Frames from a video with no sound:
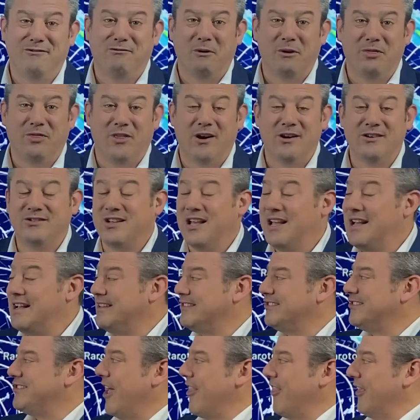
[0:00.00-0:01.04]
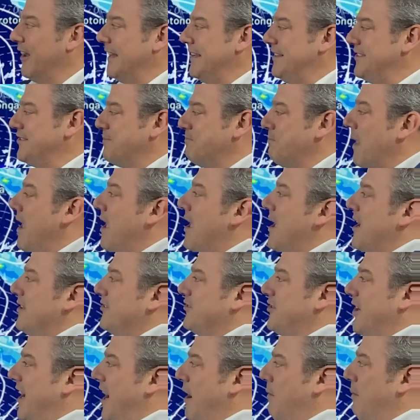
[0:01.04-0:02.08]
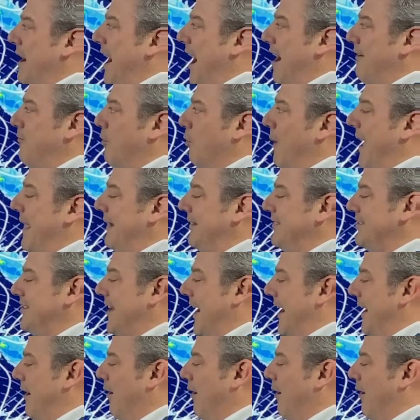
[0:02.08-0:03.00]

with those southerlies. So here we are for Wednesday.